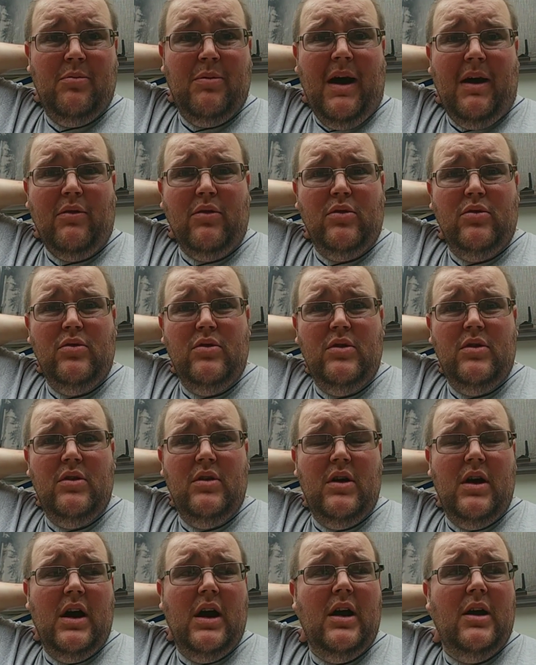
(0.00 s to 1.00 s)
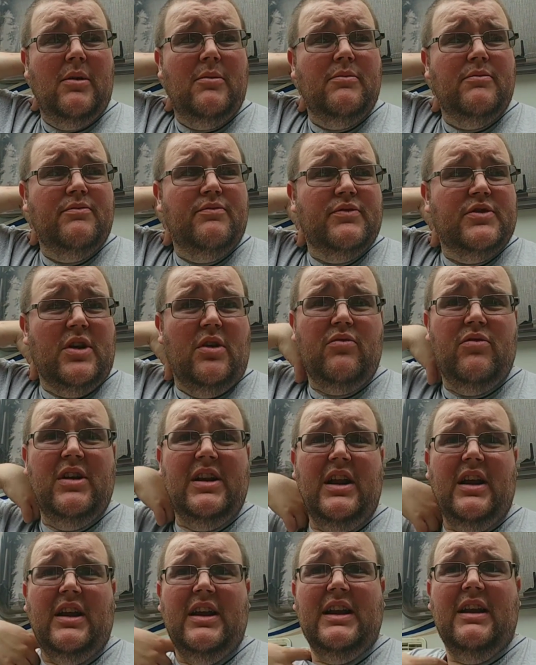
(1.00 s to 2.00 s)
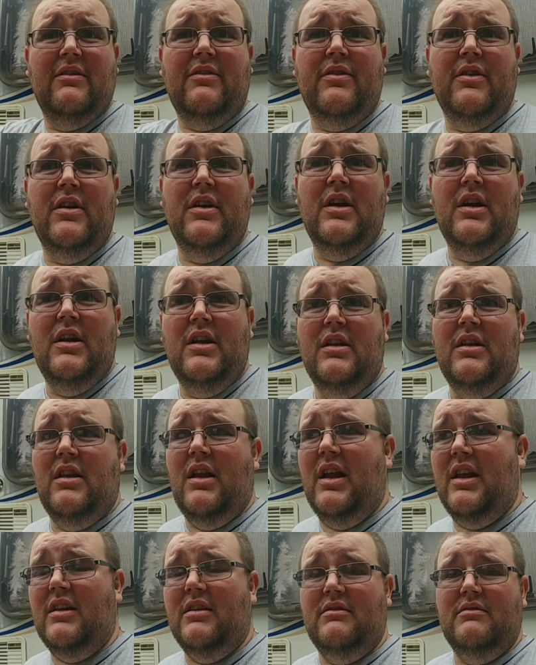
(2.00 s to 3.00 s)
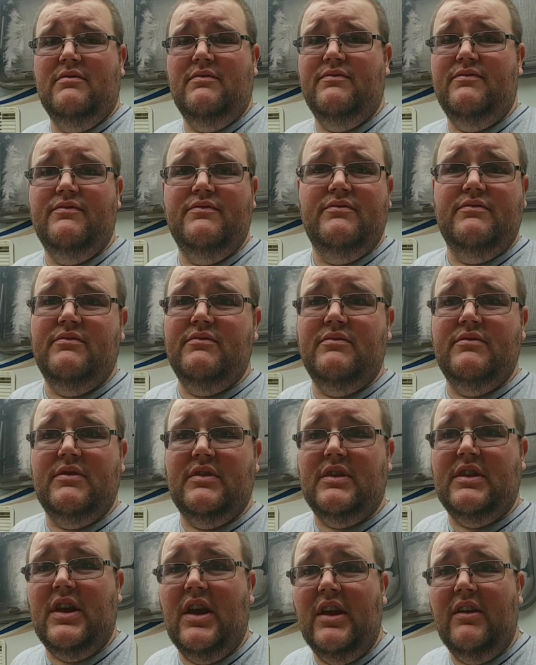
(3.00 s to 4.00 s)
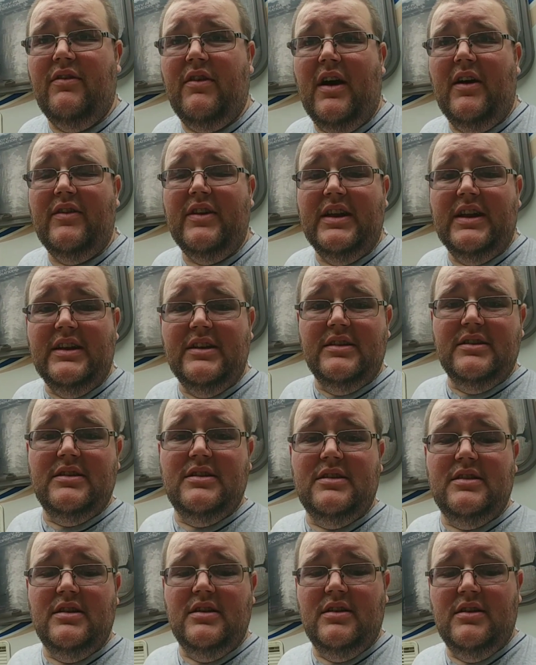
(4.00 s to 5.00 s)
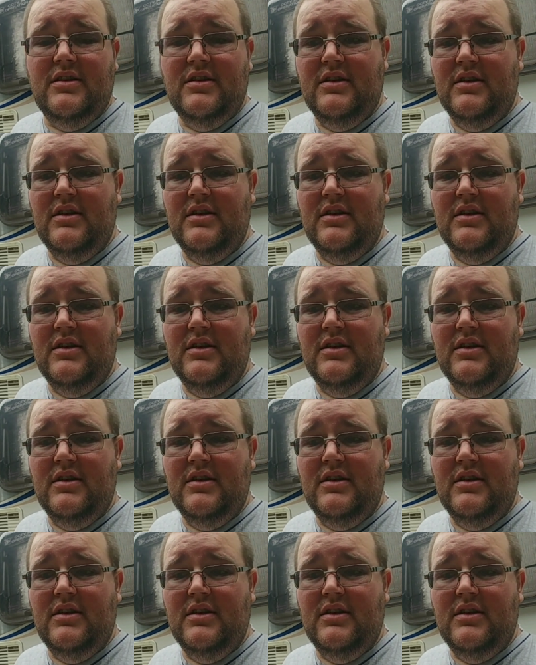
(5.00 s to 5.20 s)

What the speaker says: barrel, so really I can have like 35 litres